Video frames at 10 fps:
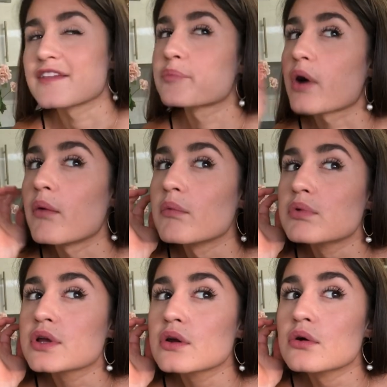
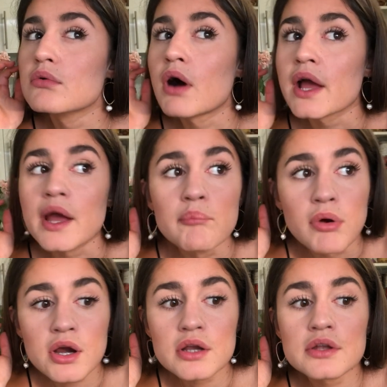Probably, why I
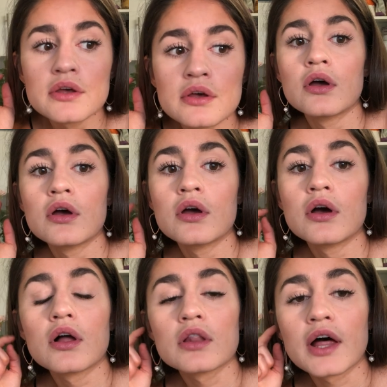burn
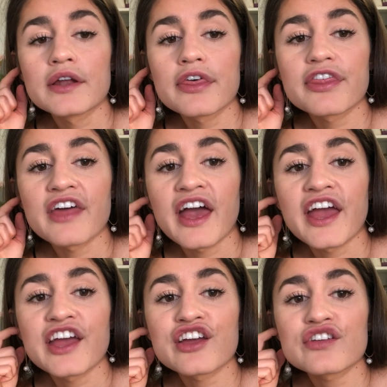a lot of
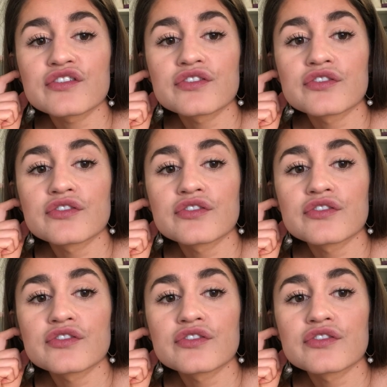things.